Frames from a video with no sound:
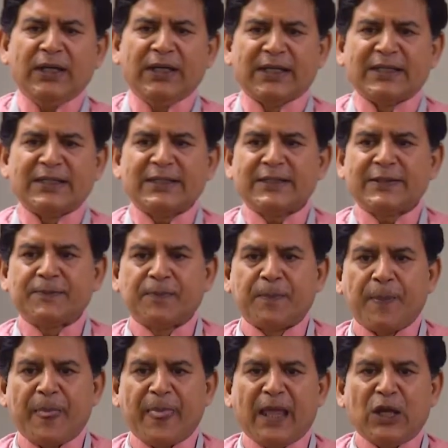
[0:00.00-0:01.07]
is,
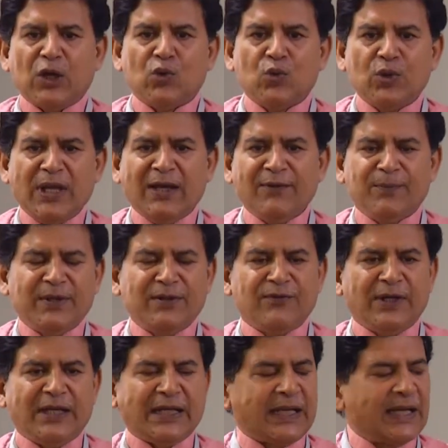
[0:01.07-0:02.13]
we have been
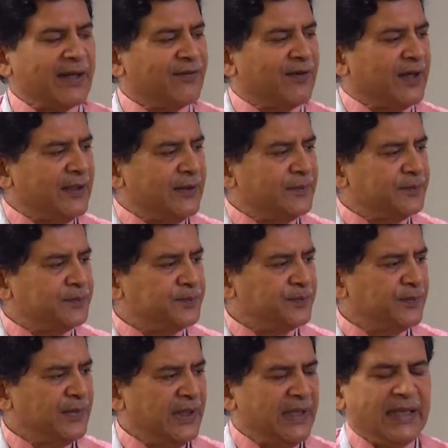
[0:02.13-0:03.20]
very clever
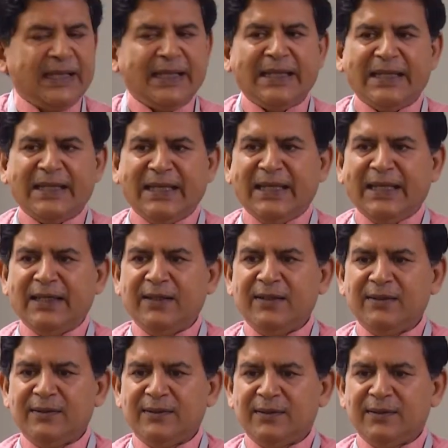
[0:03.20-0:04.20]
in,